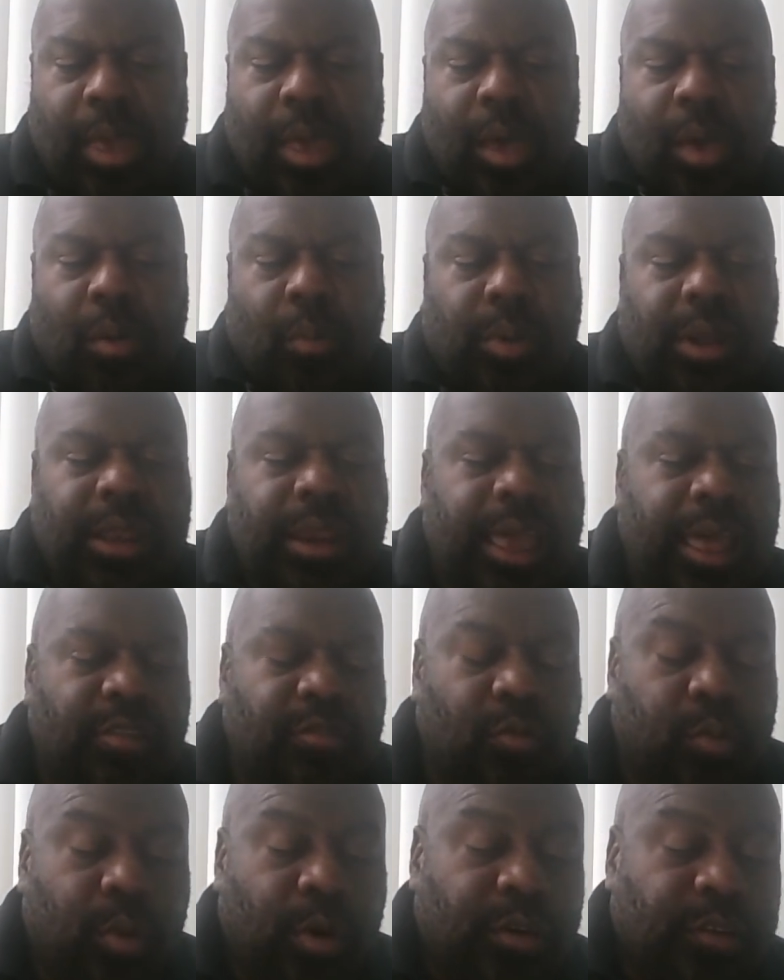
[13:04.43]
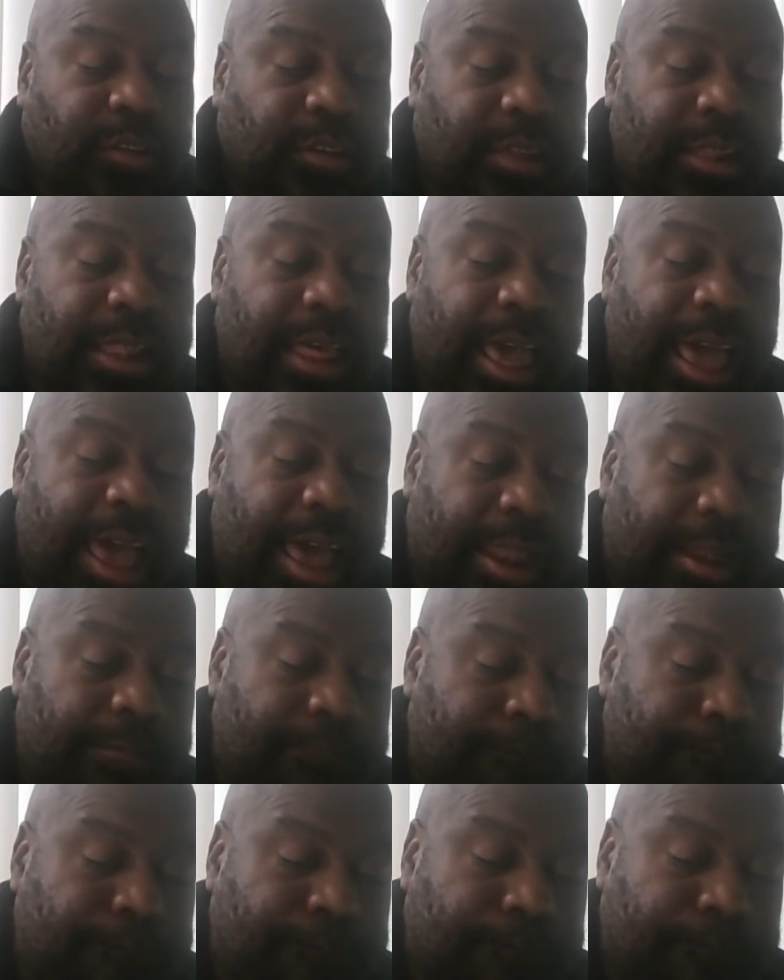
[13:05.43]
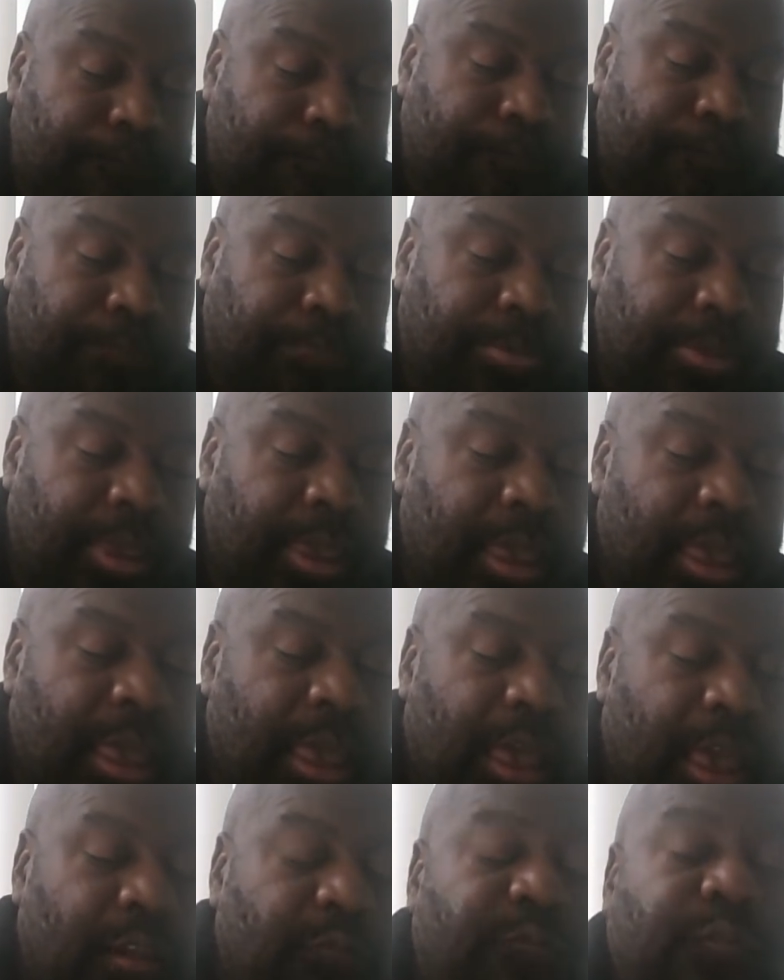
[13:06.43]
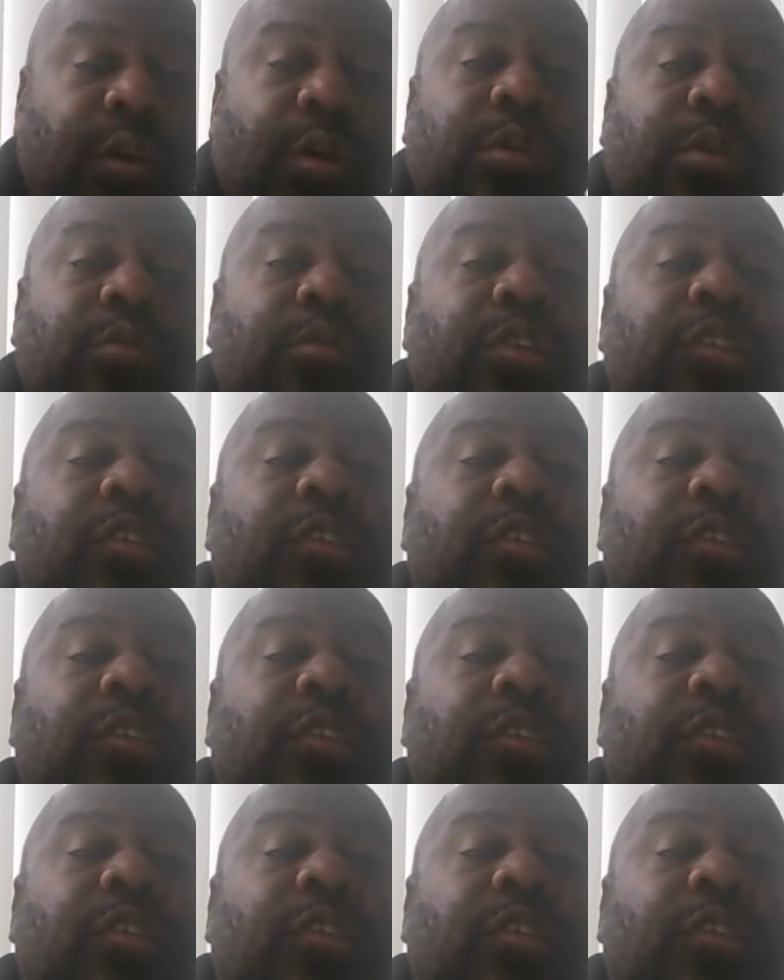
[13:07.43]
Well, it gets worse than that. In furtherance